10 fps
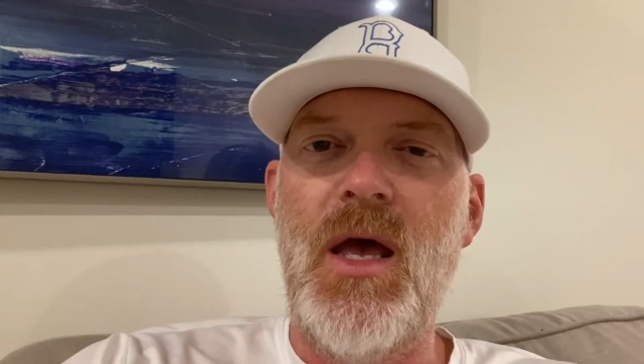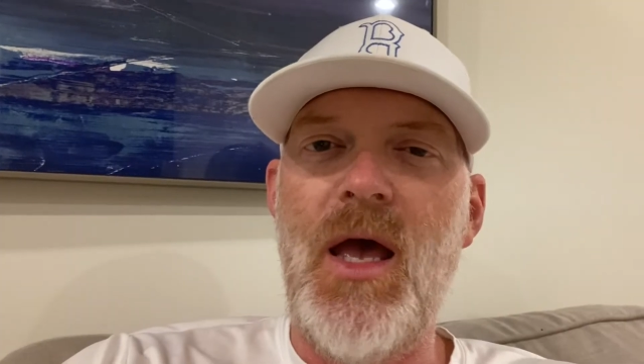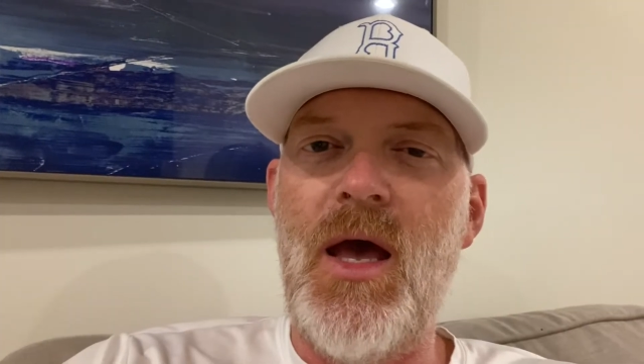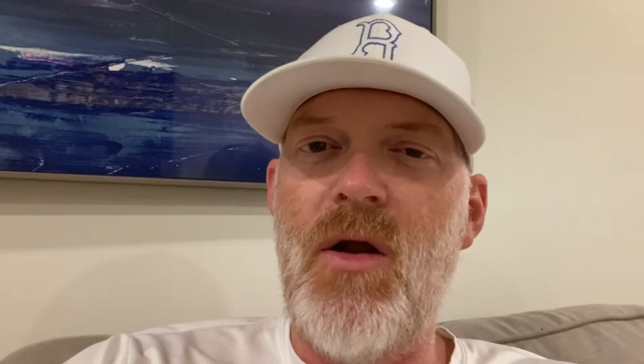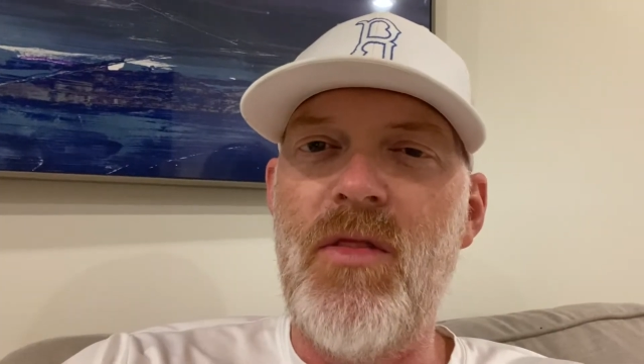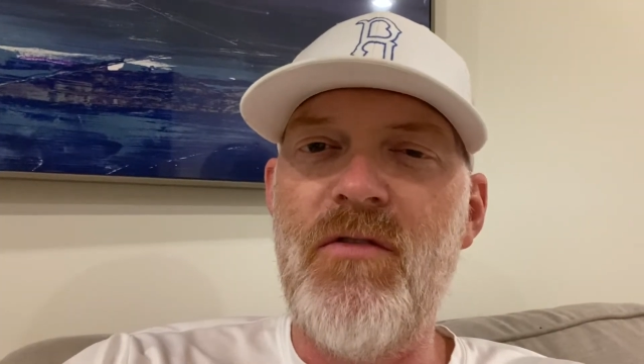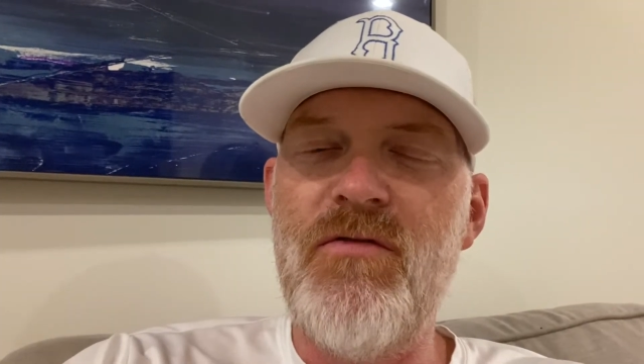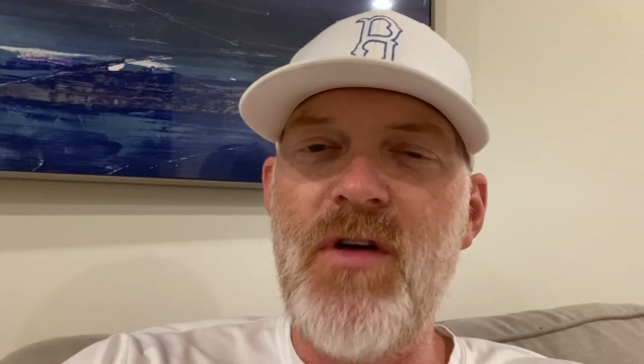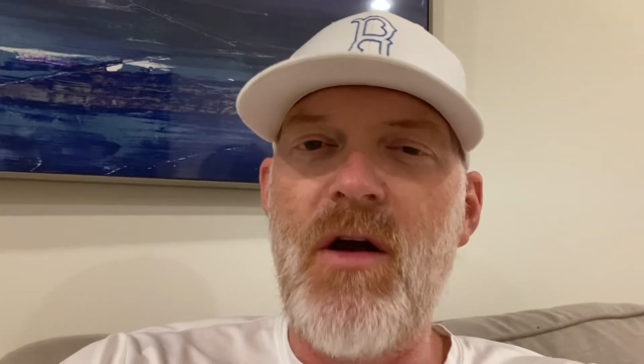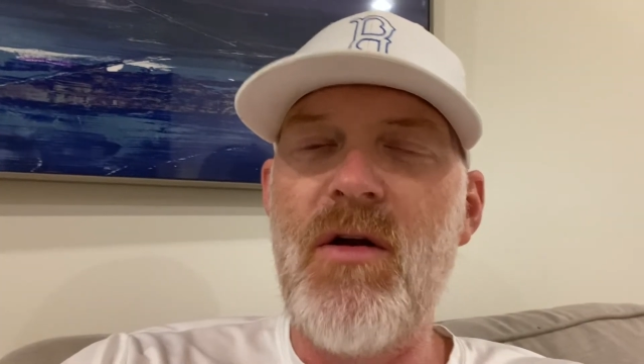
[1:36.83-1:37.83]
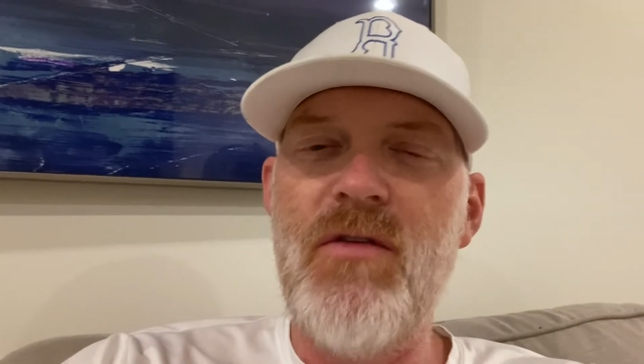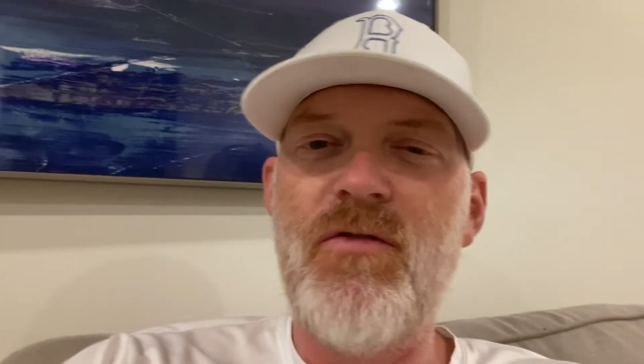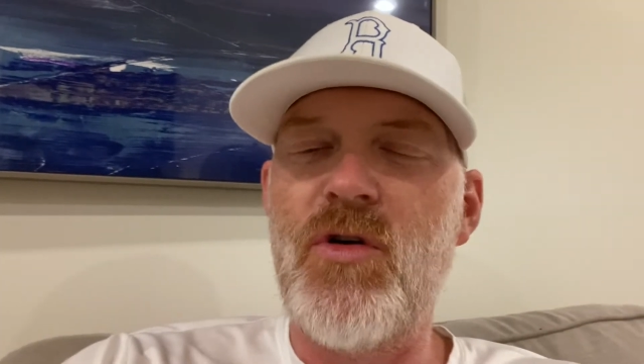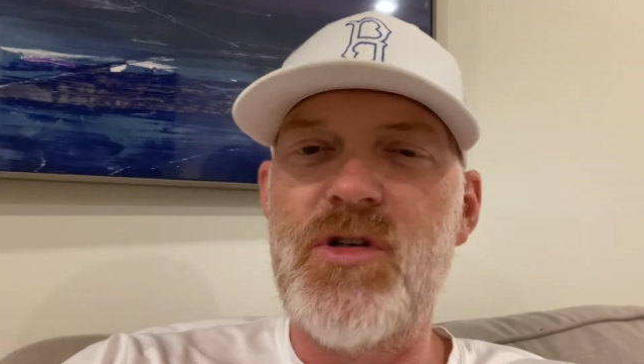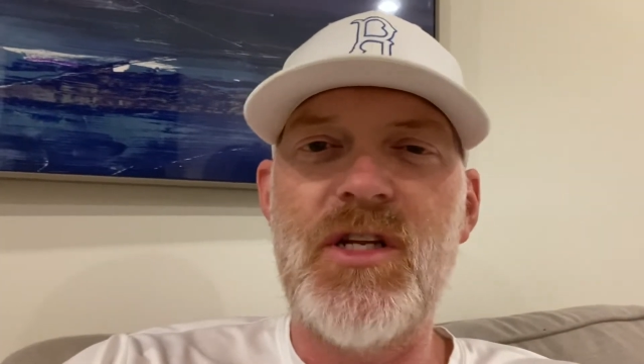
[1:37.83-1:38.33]
And on the very
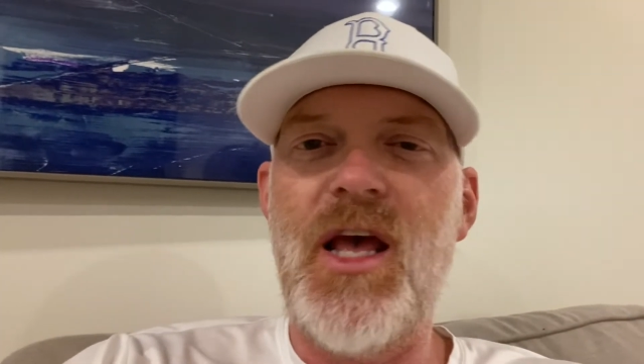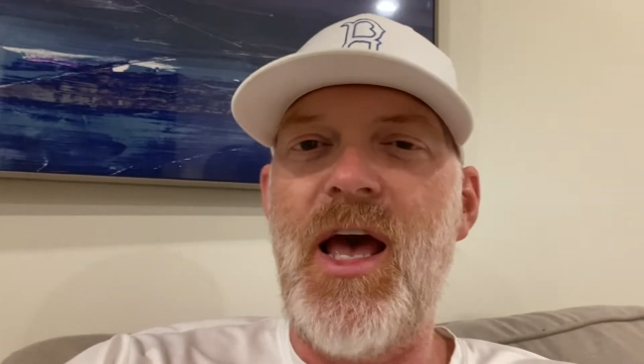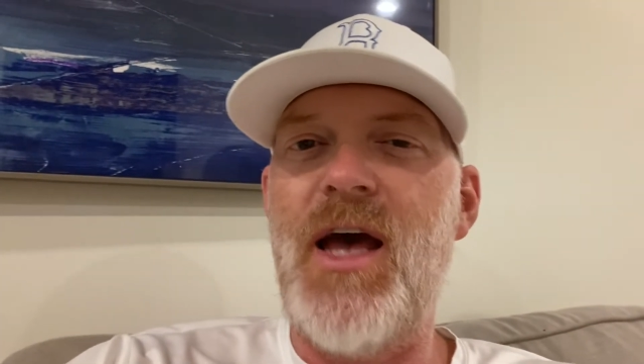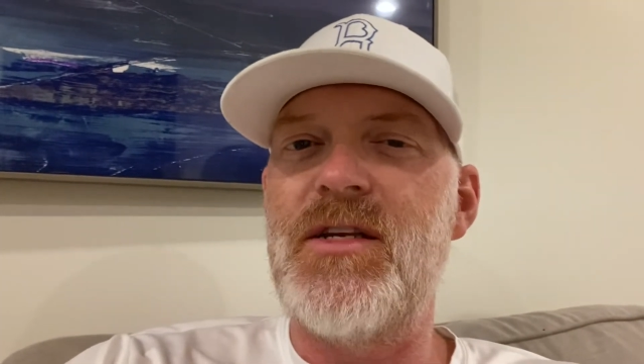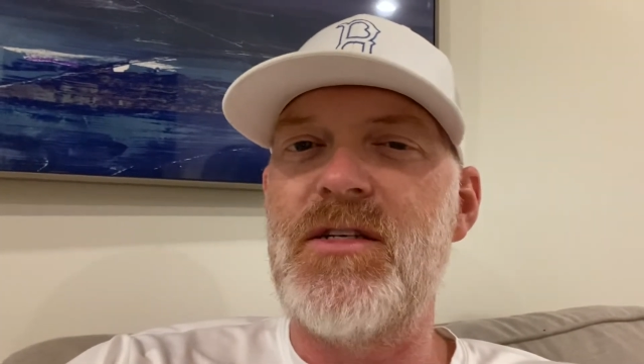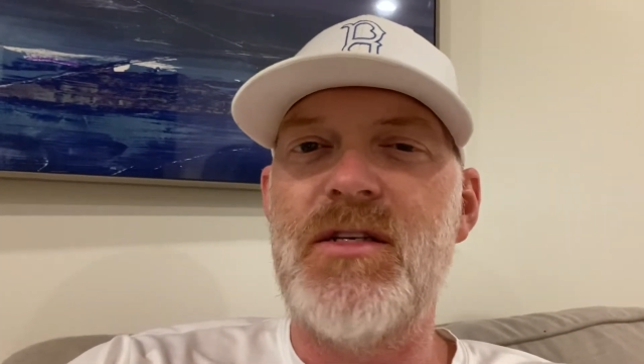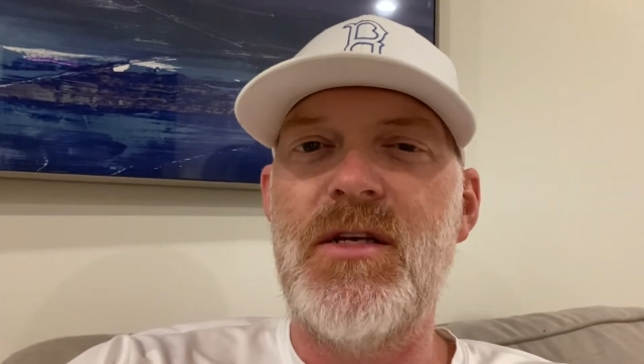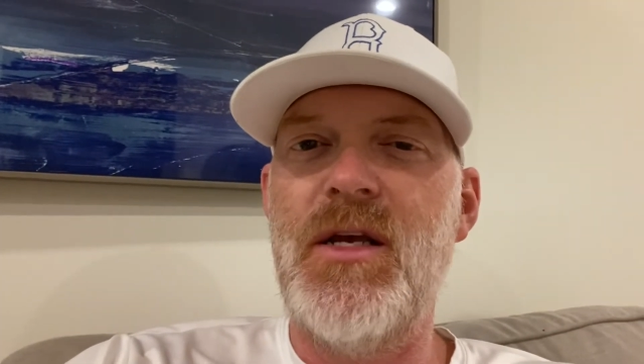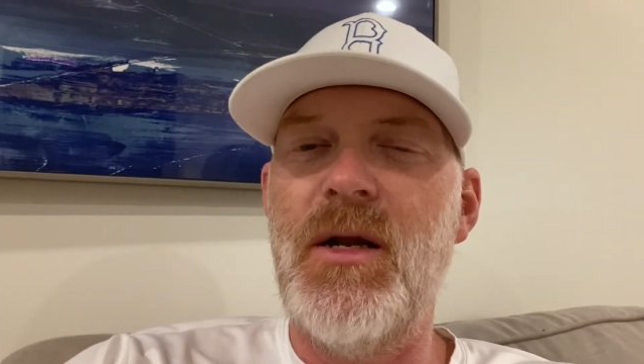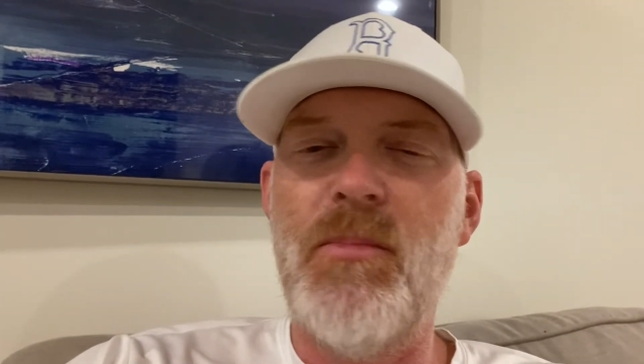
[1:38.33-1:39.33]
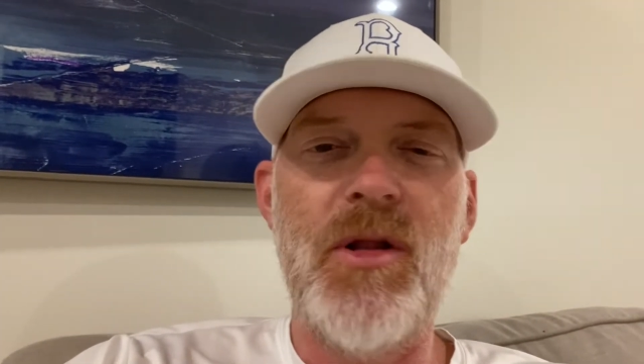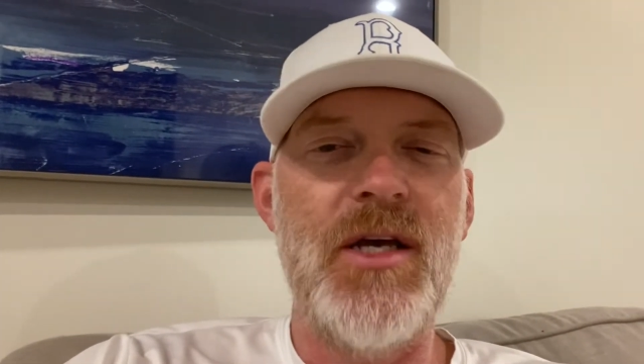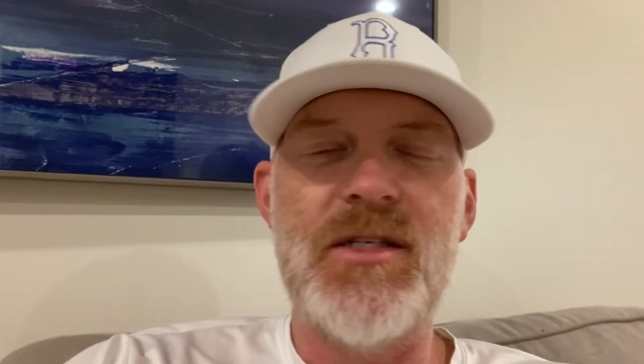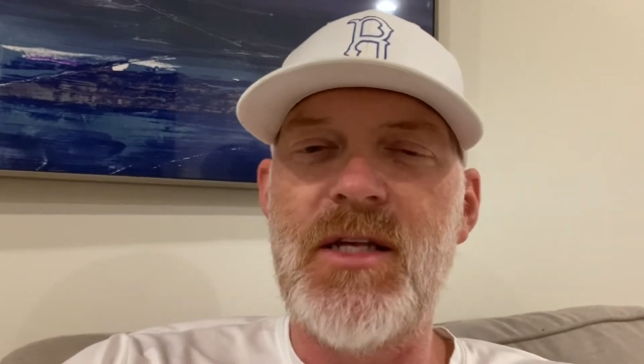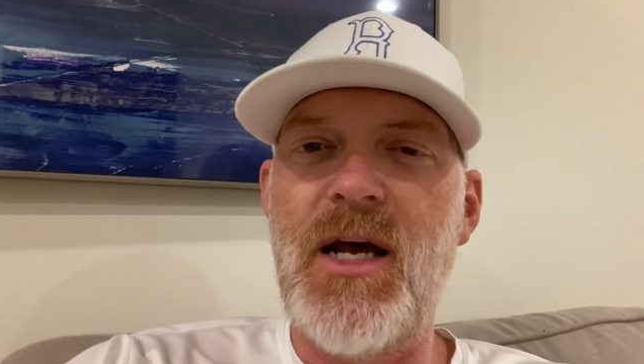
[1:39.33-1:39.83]
first cast, in a
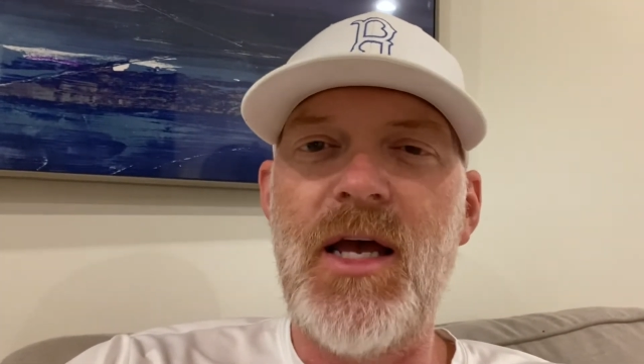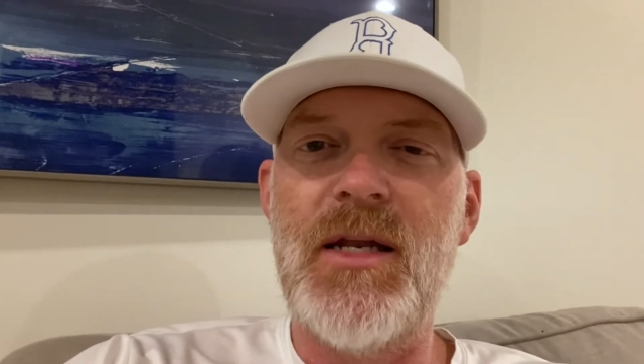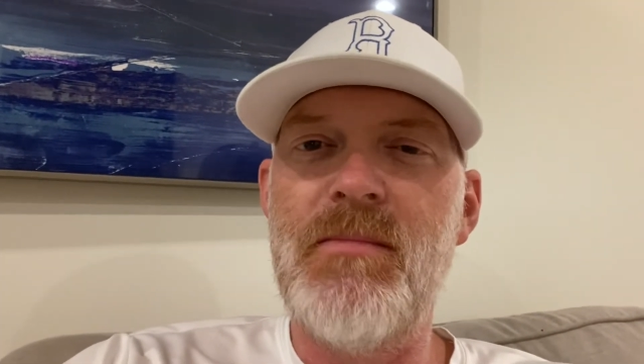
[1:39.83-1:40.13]
place that I had